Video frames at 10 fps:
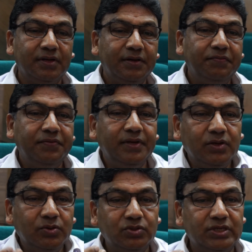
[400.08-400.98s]
If
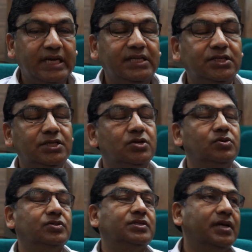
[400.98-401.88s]
you change
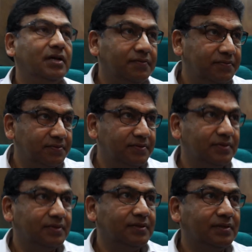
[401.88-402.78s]
yourself,
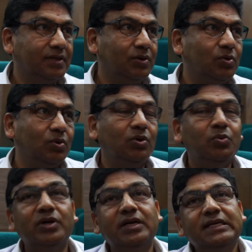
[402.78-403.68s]
the whole
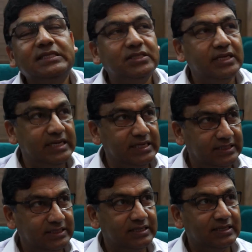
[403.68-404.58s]
world is
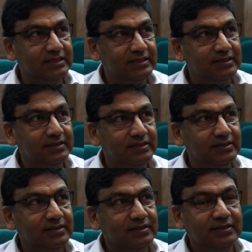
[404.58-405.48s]
changed.
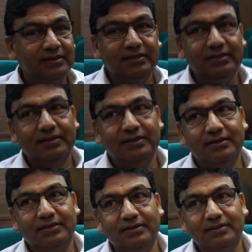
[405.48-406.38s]

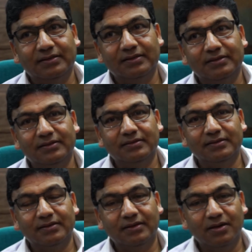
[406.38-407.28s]
Our
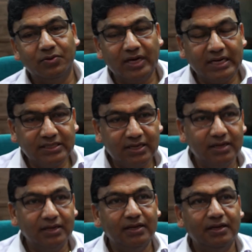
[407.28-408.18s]

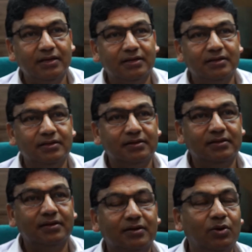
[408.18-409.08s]
Acharya
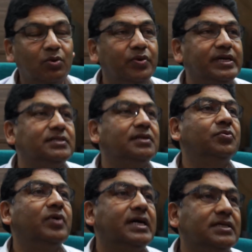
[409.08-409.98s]
always
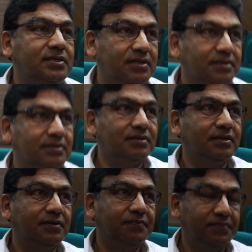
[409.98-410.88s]
advised us
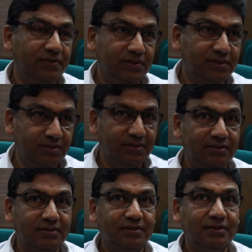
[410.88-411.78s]
that first
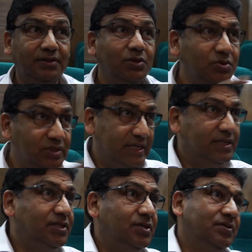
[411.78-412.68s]
you
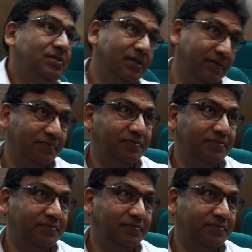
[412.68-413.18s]
change yourself.